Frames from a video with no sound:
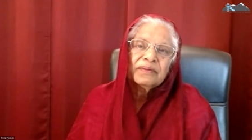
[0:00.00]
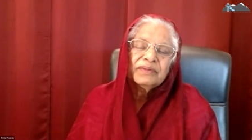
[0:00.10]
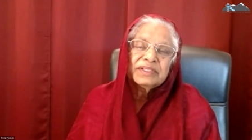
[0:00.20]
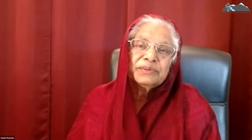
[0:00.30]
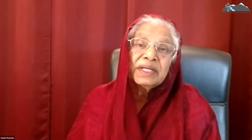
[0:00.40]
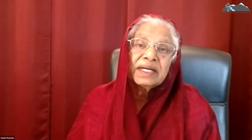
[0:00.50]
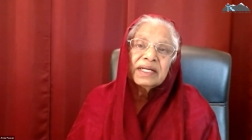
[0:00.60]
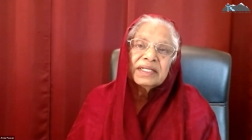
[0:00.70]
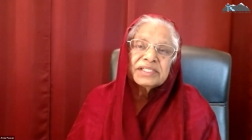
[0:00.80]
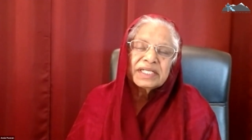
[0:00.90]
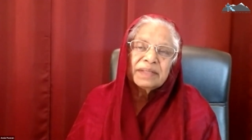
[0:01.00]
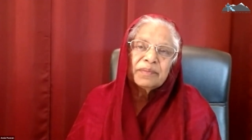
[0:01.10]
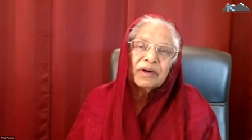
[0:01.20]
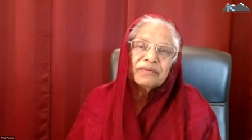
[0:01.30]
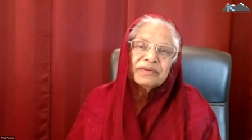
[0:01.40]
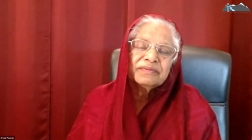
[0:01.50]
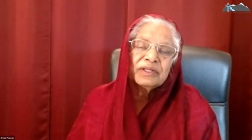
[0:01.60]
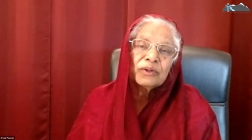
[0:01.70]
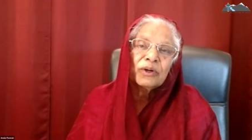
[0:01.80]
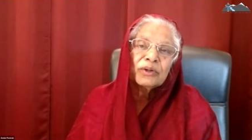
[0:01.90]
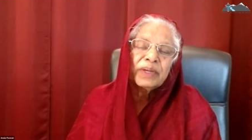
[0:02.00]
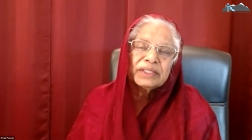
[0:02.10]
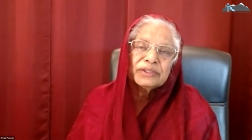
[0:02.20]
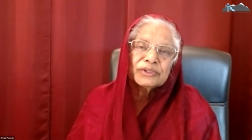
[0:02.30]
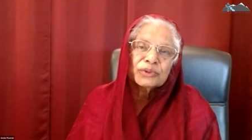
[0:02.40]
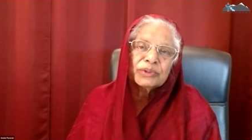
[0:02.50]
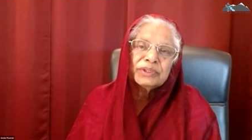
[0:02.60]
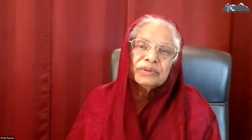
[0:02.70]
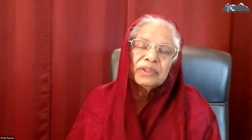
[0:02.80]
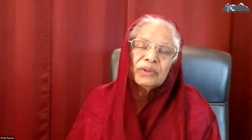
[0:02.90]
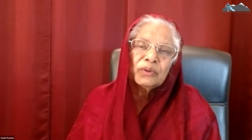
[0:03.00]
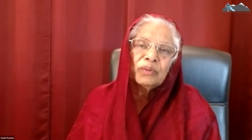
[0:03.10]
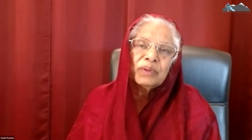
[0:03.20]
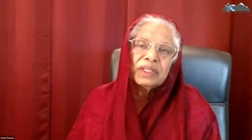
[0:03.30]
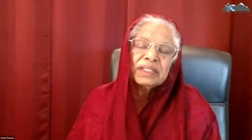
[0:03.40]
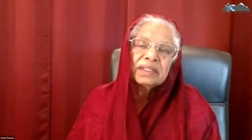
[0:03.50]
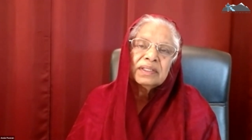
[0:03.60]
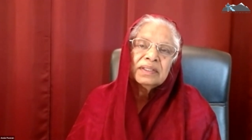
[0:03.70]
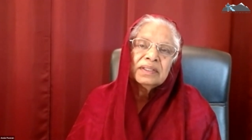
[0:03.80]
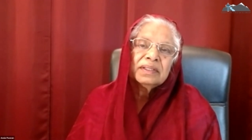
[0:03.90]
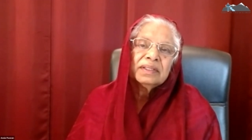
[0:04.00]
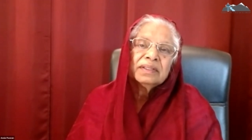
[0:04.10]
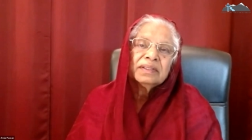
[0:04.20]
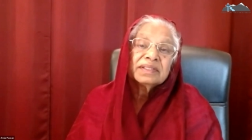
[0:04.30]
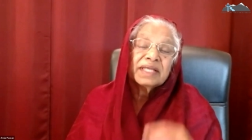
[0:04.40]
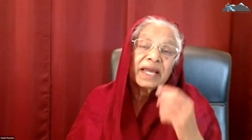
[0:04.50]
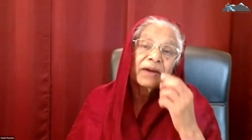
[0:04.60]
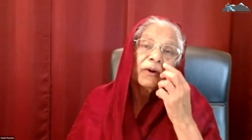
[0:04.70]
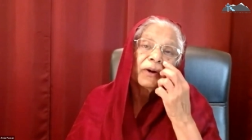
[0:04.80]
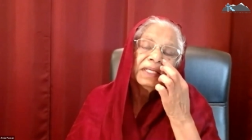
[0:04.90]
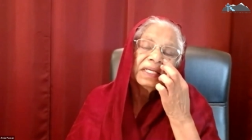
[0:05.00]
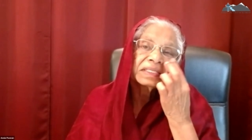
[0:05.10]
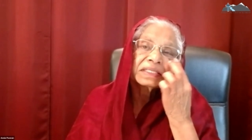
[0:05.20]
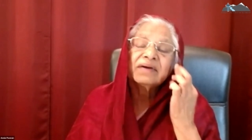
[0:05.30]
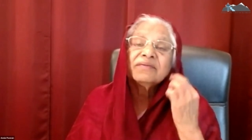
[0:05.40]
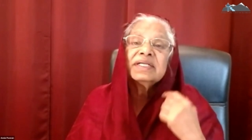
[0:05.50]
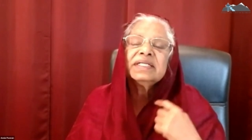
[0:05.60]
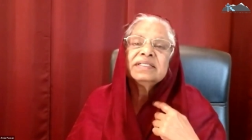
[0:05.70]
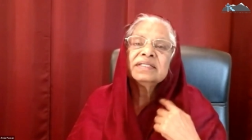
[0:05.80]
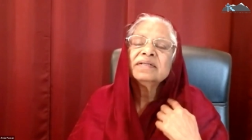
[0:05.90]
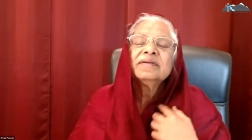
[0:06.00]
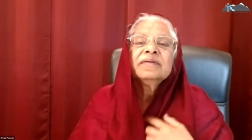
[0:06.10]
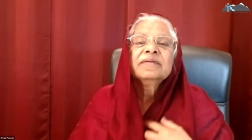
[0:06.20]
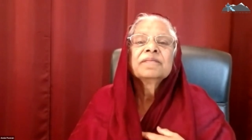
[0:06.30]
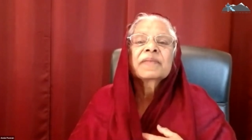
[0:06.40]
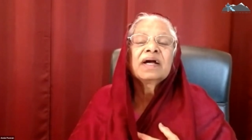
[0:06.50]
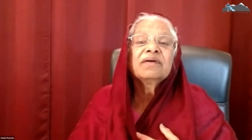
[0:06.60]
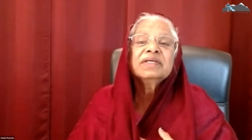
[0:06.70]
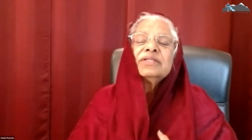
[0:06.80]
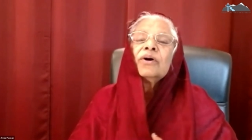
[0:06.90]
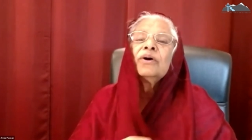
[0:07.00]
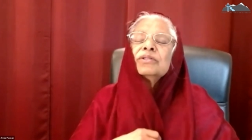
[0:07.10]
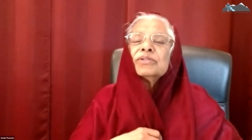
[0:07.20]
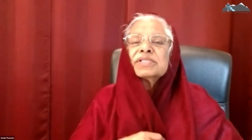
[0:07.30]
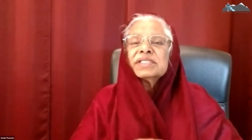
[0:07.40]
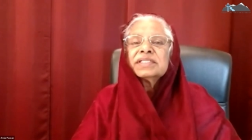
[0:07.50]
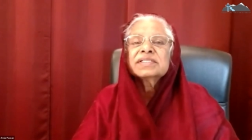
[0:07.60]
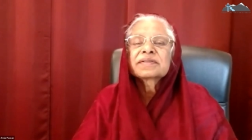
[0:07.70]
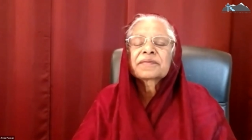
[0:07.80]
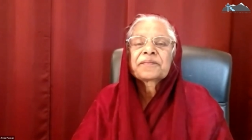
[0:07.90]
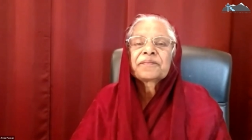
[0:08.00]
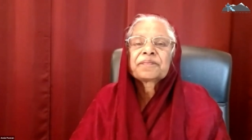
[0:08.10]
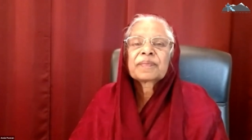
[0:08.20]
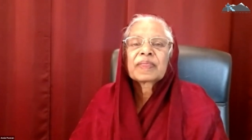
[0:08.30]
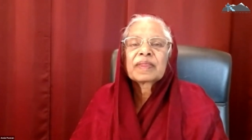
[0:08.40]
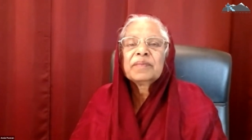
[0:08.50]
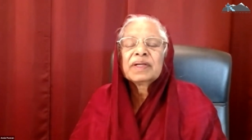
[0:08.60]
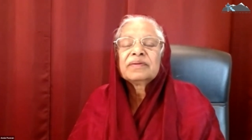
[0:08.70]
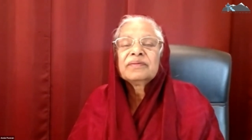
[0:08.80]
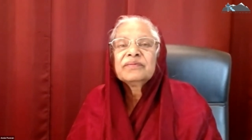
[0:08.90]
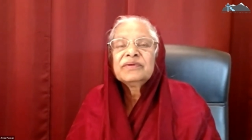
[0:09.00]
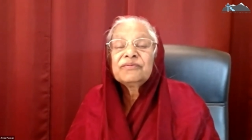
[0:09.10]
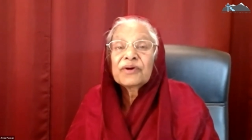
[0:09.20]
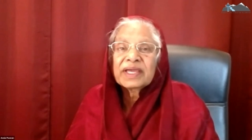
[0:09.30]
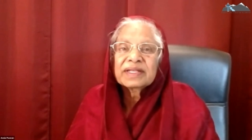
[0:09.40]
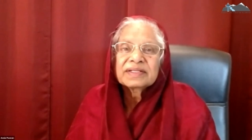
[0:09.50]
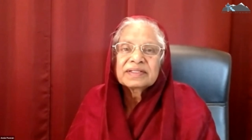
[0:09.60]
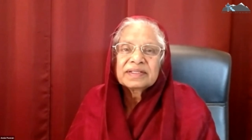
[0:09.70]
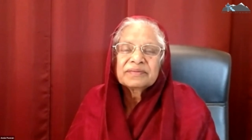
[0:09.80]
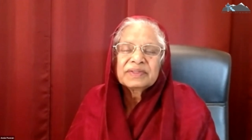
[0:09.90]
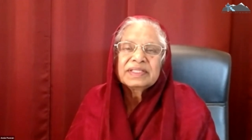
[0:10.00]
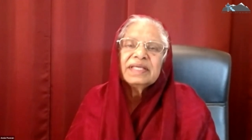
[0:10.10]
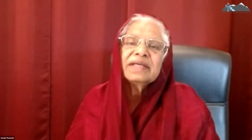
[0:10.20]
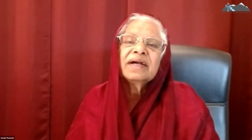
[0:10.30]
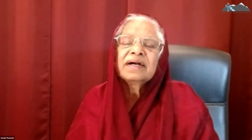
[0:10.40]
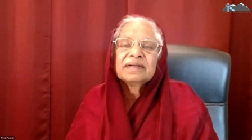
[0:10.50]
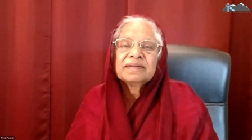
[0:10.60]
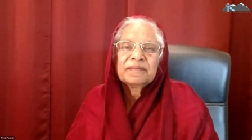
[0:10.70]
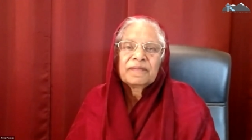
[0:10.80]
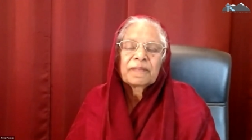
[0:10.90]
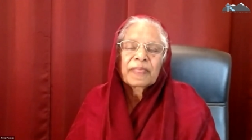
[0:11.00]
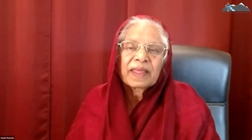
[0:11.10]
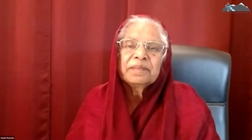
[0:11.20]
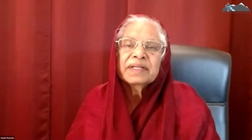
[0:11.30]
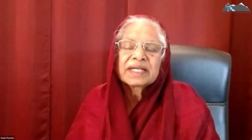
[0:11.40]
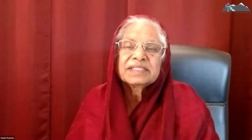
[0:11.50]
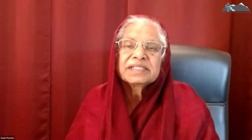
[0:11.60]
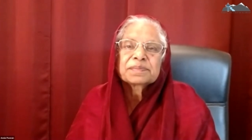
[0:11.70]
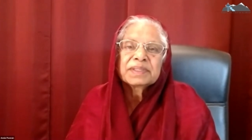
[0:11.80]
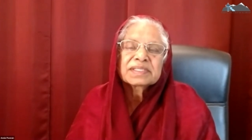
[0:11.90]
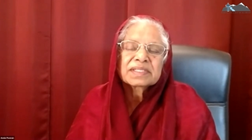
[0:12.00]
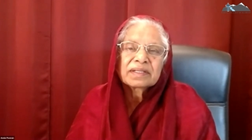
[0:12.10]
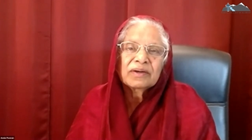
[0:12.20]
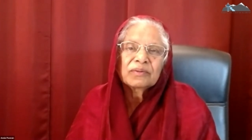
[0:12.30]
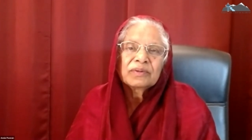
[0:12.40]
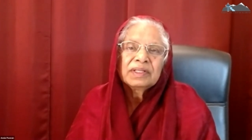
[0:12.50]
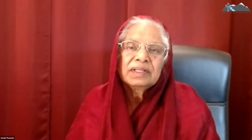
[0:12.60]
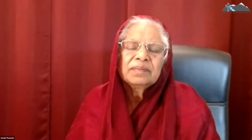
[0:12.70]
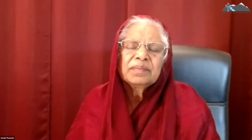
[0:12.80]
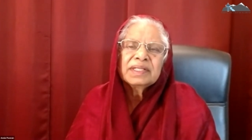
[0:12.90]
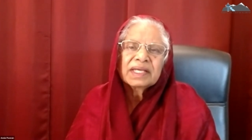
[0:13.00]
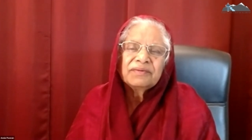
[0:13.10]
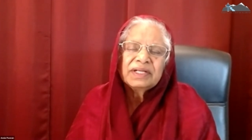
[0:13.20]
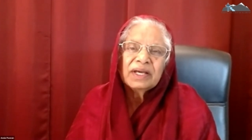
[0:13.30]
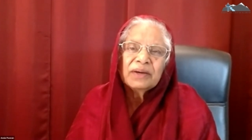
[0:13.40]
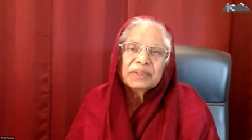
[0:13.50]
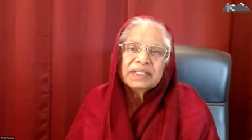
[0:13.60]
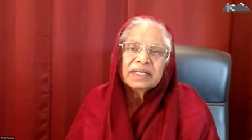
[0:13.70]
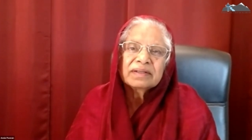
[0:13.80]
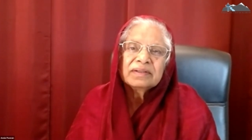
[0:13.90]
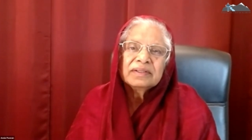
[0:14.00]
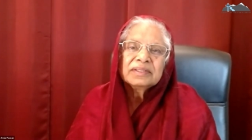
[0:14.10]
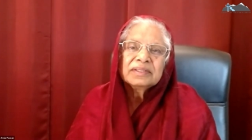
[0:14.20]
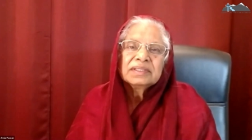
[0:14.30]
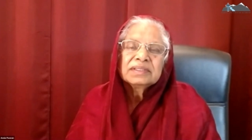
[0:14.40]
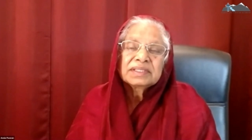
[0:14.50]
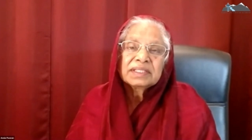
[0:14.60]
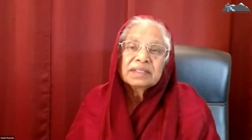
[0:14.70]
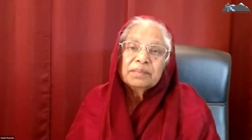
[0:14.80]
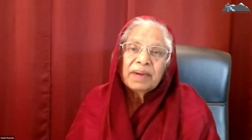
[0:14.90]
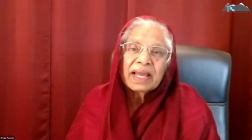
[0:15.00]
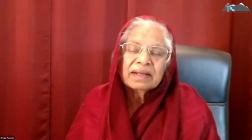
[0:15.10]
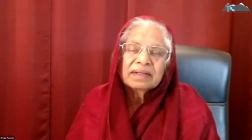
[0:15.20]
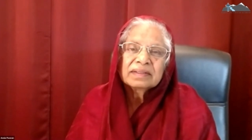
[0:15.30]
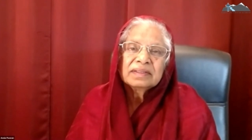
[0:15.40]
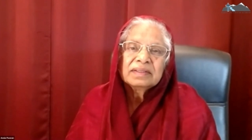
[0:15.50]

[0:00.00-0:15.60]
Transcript: which we are ashamed of if the Lord were to show it to the whole world. Thank God He has covered it covered all those sins. But we forget it and we think, ah, I'm a righteous person now. But every now and then, turn back,